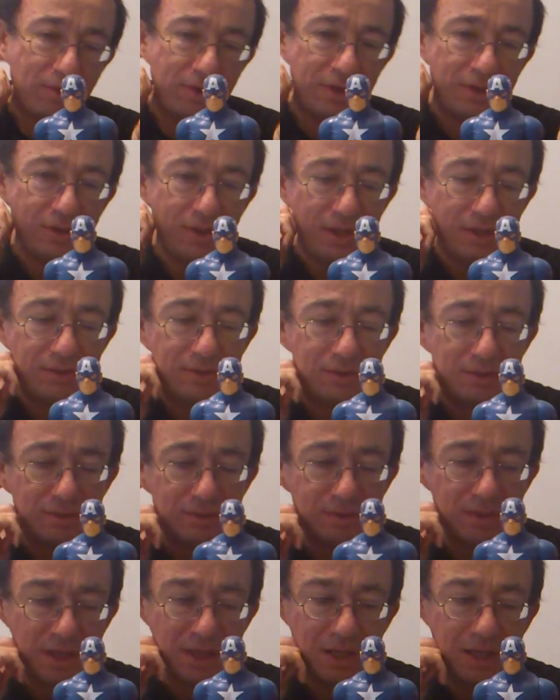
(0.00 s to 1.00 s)
is his
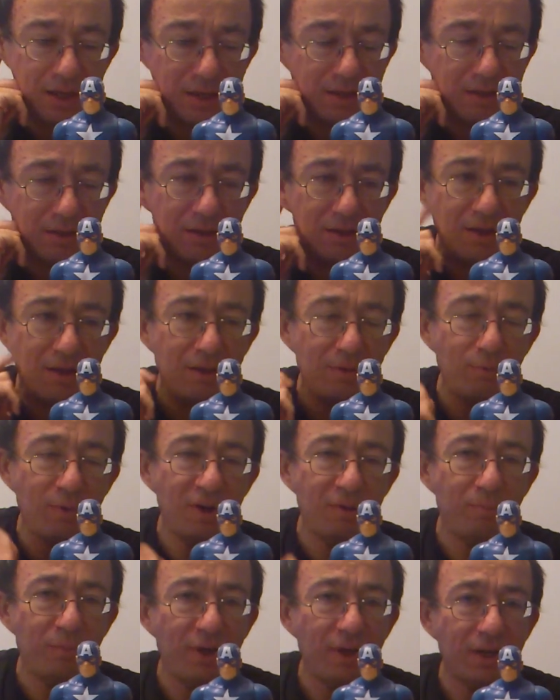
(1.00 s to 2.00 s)
sidekick.
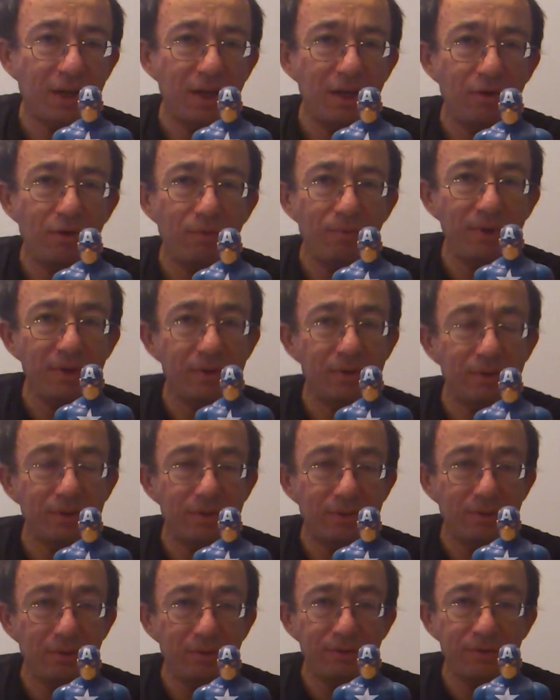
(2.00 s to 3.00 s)
When Bucky or Winter
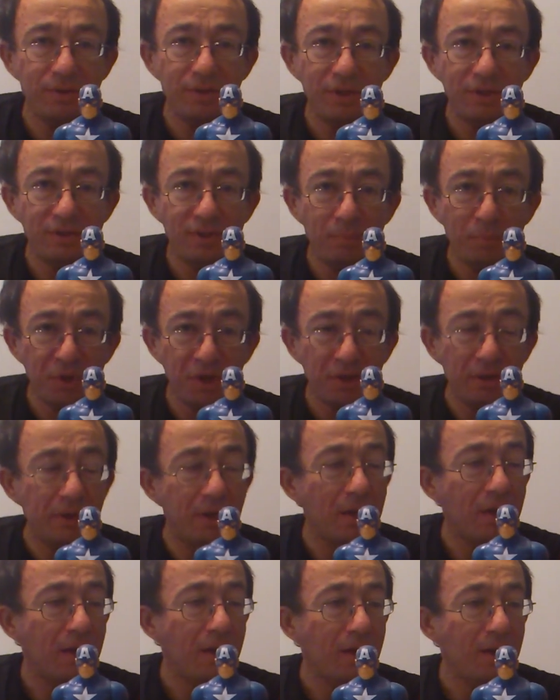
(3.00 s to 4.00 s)
Soldier disappeared,
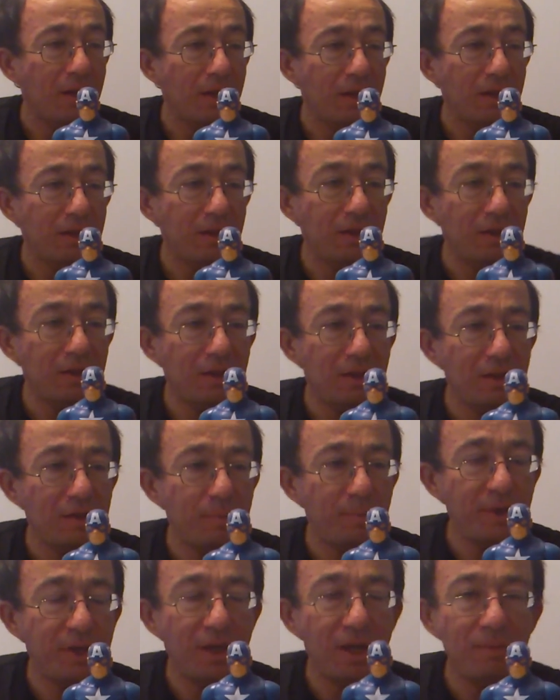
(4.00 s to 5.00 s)
then this
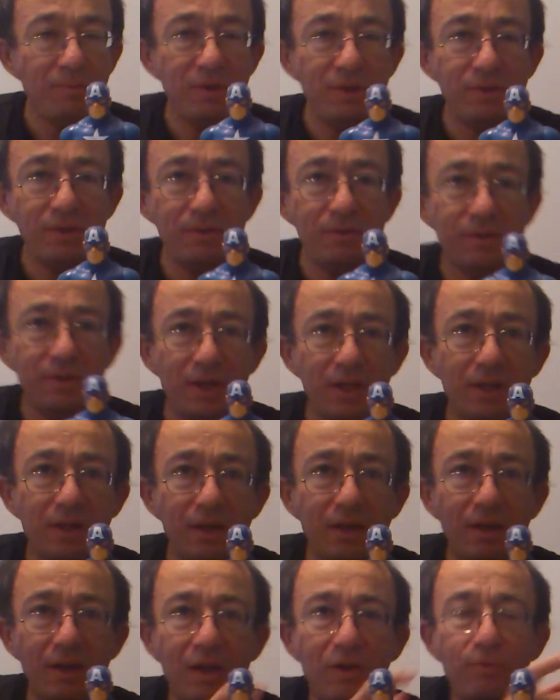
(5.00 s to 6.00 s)
became his new
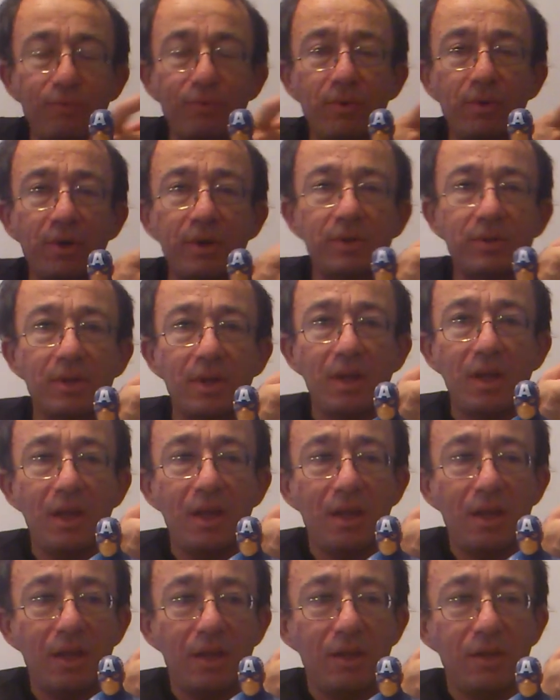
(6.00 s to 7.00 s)
sidekick. Now, of course,
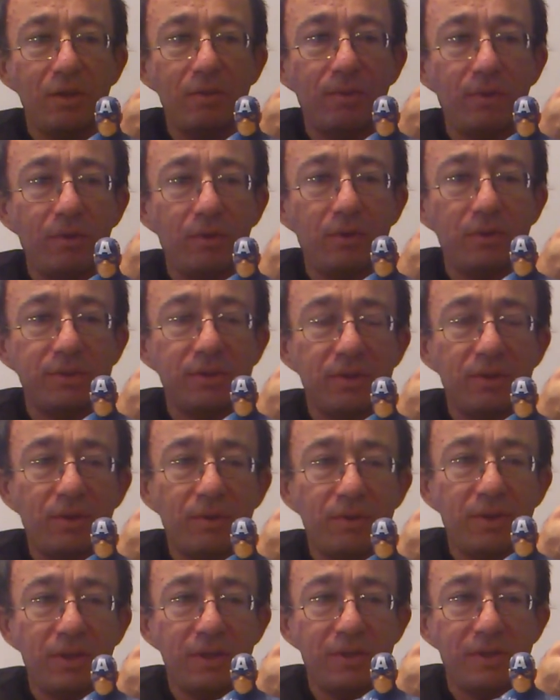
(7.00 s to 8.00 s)
you will also
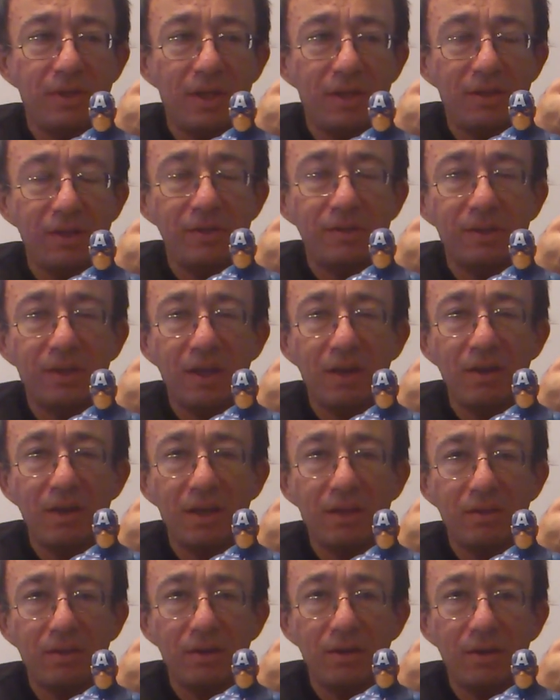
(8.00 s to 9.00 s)
notice that this
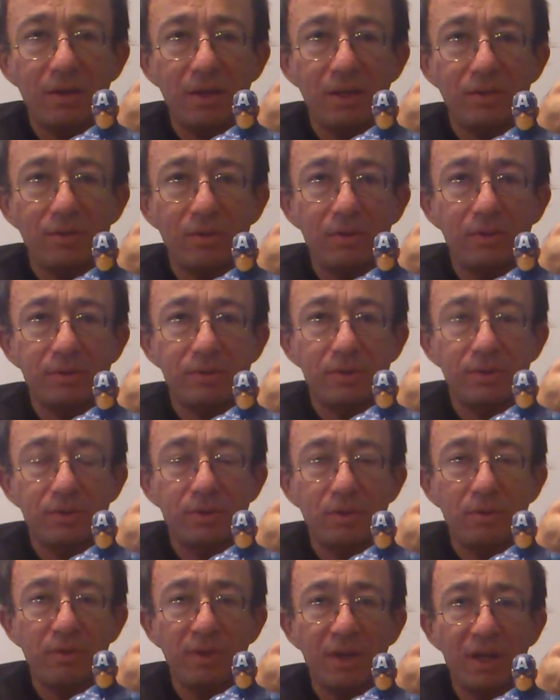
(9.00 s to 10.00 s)
character is also
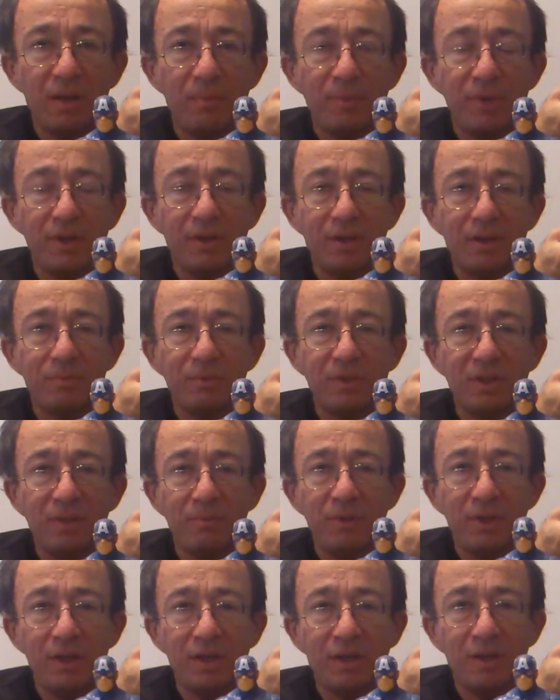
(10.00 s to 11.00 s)
showing up in Captain
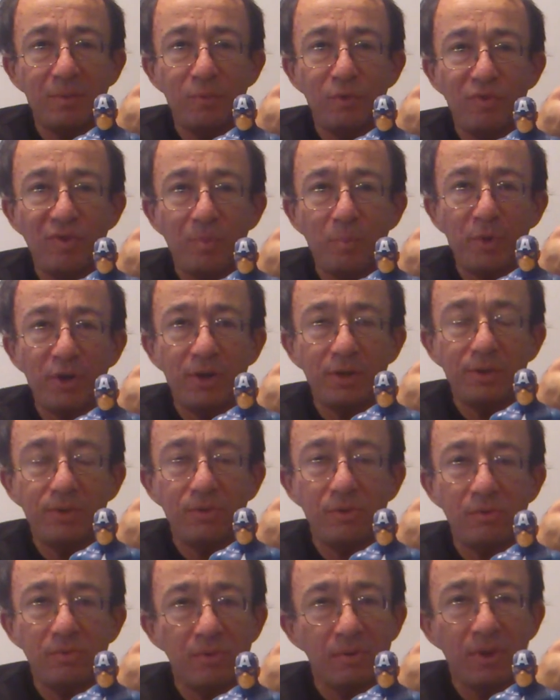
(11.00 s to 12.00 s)
America movie Part
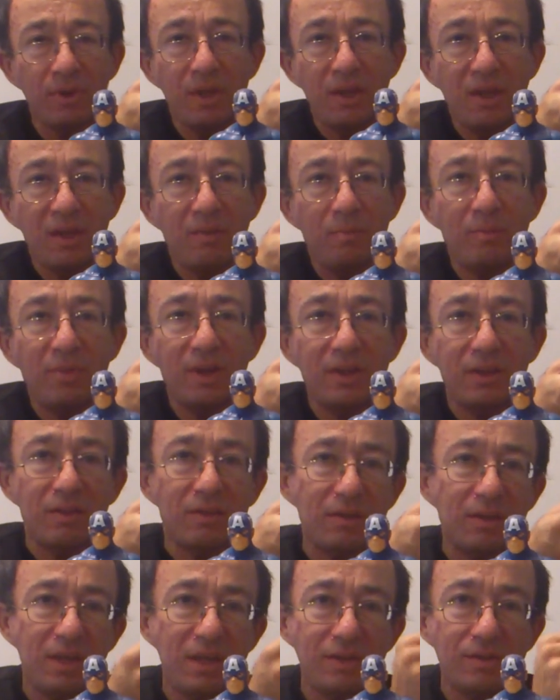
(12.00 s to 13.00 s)
2, but
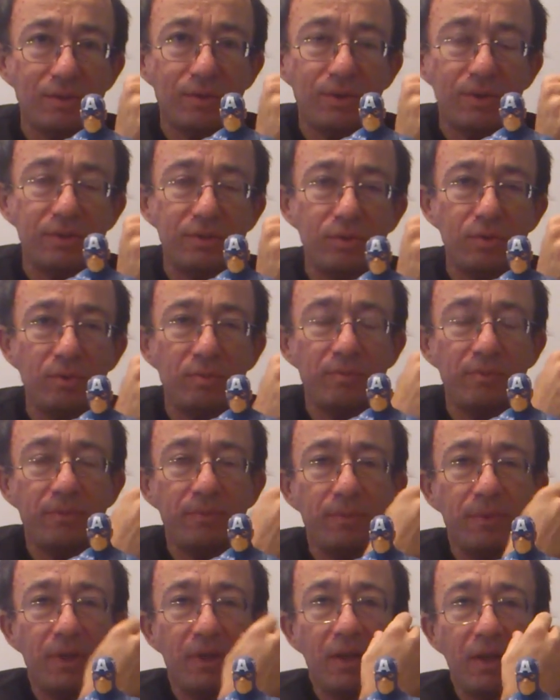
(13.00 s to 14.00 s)
his costume
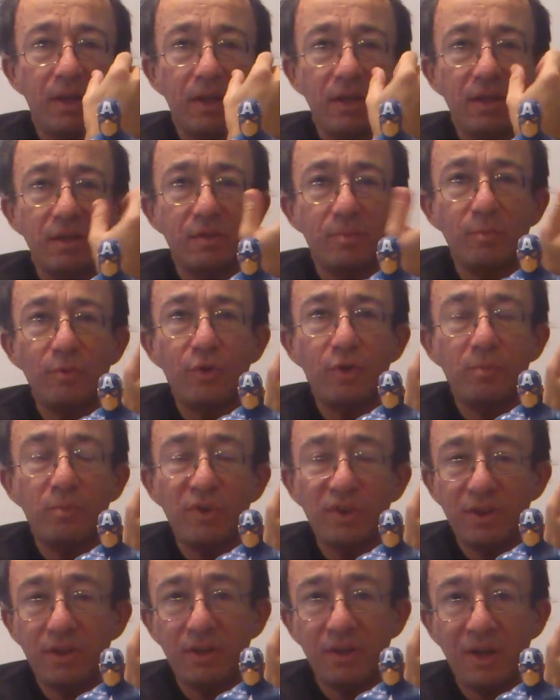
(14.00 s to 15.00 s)
is more
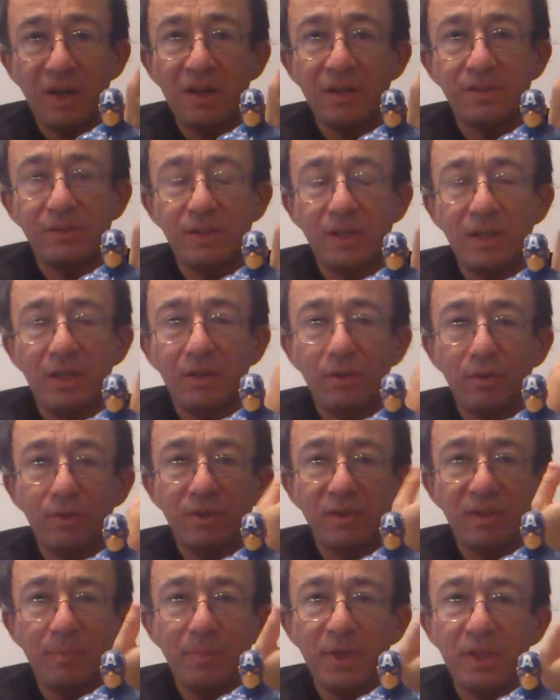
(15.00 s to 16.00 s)
modernized and it looks
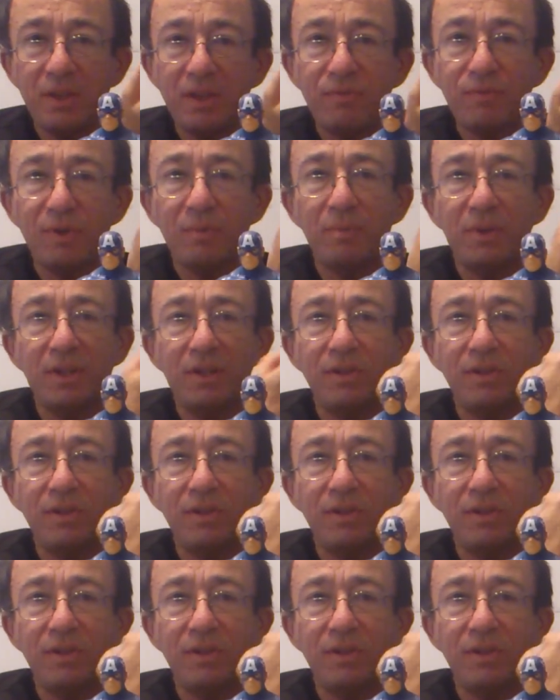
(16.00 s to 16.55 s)
a bit different, but he